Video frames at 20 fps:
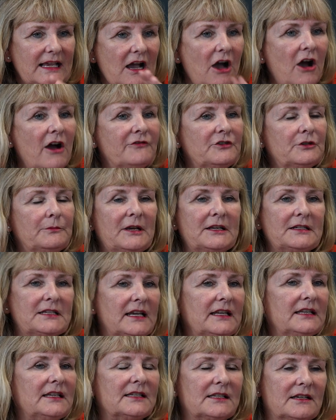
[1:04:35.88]
after about
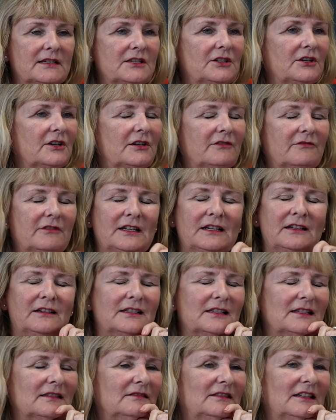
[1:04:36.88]
10 years, I started to
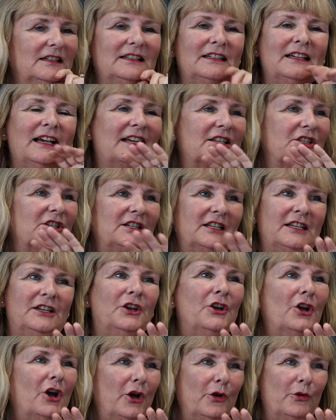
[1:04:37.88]
realise, actually,
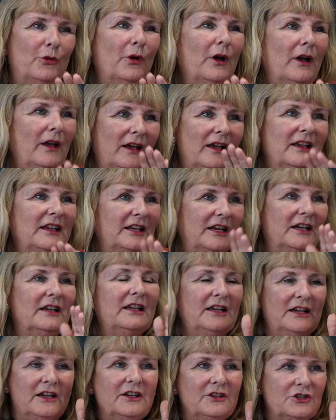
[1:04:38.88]
no,
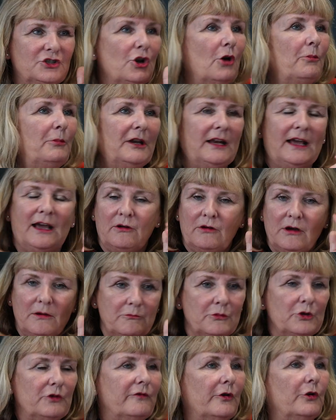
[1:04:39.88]
chop it out,
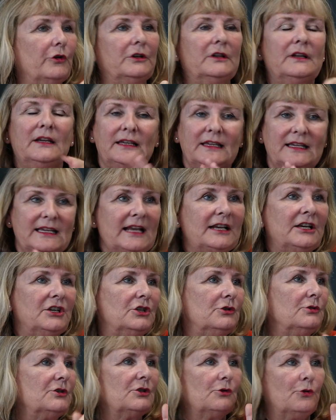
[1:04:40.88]
move on, get a
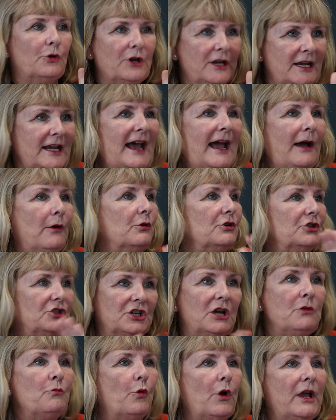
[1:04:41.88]
new saw now,
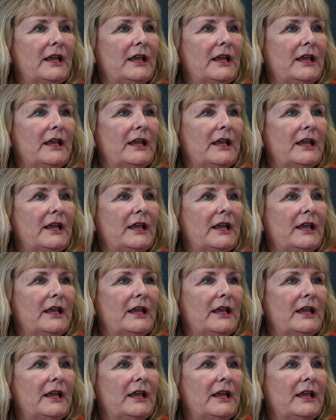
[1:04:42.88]
don't